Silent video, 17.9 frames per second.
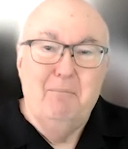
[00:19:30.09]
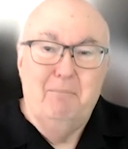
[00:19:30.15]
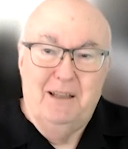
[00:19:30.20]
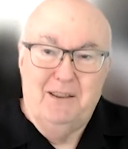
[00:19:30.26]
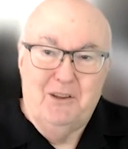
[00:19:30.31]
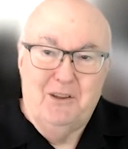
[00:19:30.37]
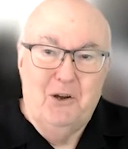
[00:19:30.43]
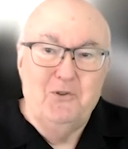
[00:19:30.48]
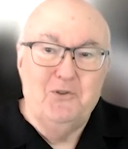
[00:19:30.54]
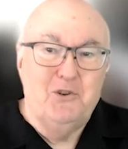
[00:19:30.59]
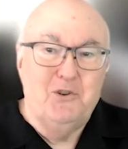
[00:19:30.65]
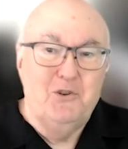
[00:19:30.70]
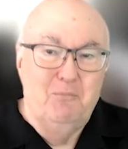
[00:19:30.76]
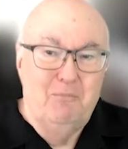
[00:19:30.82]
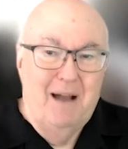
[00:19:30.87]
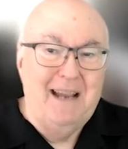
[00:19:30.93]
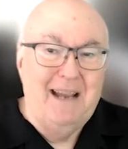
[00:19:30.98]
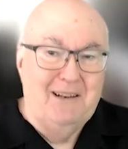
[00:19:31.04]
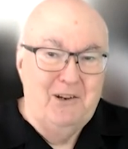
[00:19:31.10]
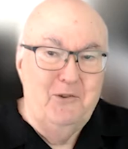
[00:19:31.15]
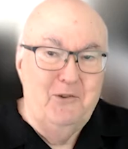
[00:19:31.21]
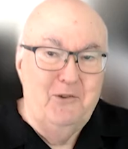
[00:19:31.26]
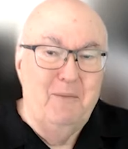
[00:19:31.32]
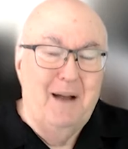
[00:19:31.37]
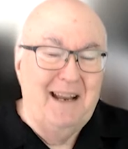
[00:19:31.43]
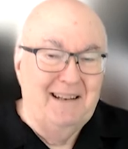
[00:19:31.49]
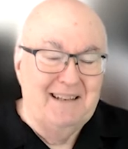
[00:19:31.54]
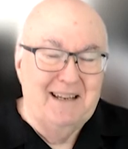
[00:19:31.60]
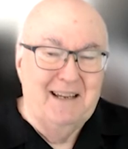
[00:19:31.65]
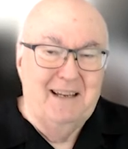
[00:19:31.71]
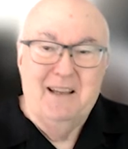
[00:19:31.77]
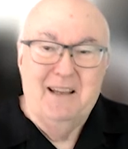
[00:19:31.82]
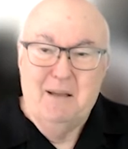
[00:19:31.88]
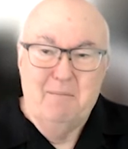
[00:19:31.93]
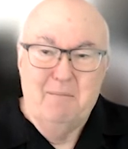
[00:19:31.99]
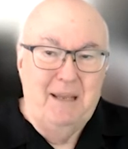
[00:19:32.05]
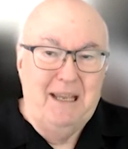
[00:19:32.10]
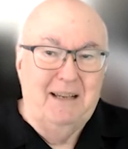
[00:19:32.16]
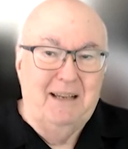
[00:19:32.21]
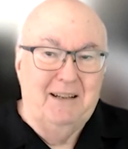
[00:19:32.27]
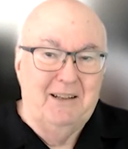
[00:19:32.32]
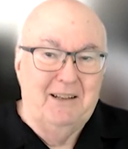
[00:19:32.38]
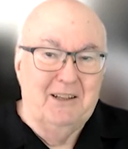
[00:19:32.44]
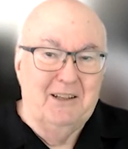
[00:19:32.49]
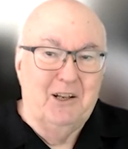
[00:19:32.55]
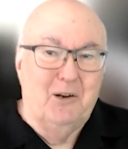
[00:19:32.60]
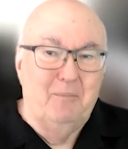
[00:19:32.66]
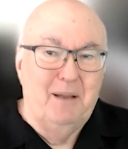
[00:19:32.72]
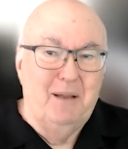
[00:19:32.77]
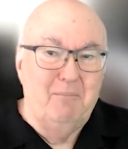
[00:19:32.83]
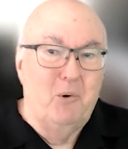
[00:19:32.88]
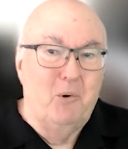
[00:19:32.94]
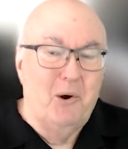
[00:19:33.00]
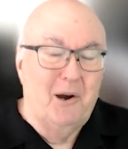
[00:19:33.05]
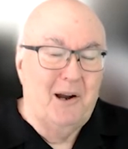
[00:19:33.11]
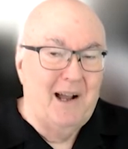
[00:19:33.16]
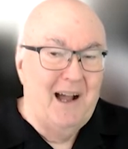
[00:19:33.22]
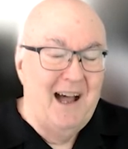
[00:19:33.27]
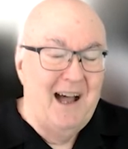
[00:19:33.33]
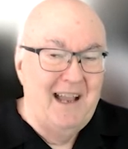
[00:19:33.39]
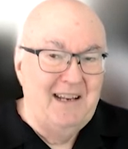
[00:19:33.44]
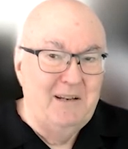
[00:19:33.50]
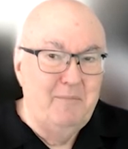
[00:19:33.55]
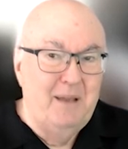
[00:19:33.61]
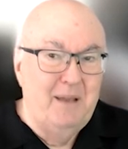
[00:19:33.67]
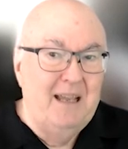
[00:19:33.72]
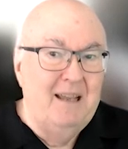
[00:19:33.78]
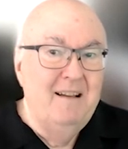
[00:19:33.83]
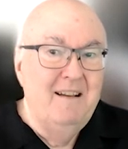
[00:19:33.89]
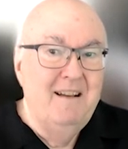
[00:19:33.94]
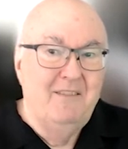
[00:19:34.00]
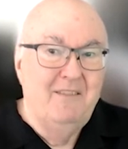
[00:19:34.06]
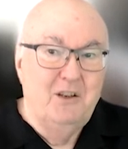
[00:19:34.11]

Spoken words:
but those who might be a little bit more kind to me,